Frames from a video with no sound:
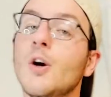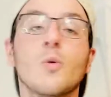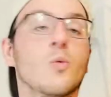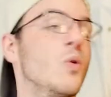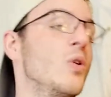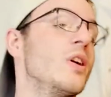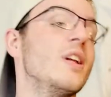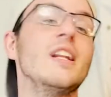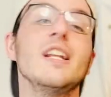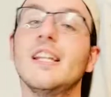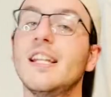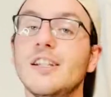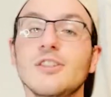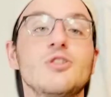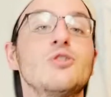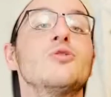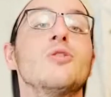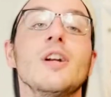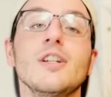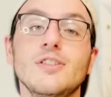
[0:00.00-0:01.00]
We're gonna get
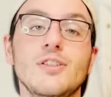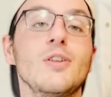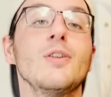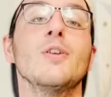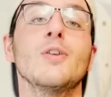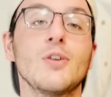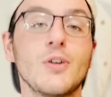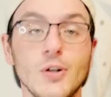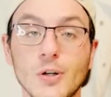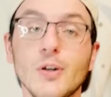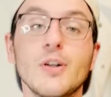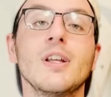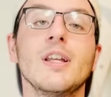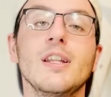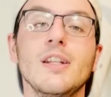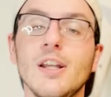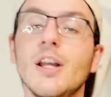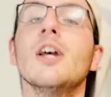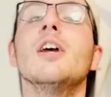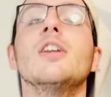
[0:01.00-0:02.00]
straight to the
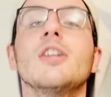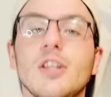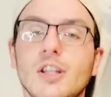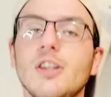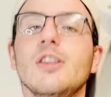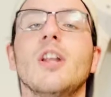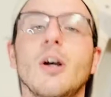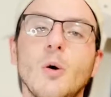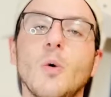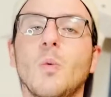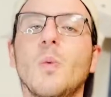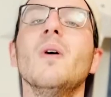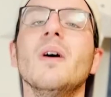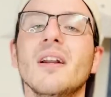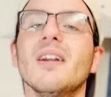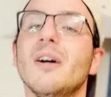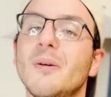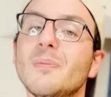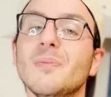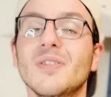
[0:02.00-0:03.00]
cooking. You know
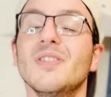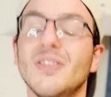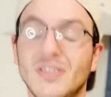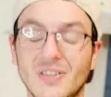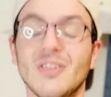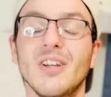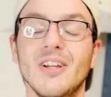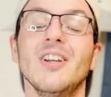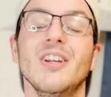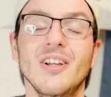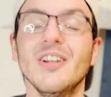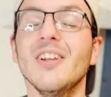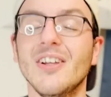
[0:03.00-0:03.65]
what I'm saying.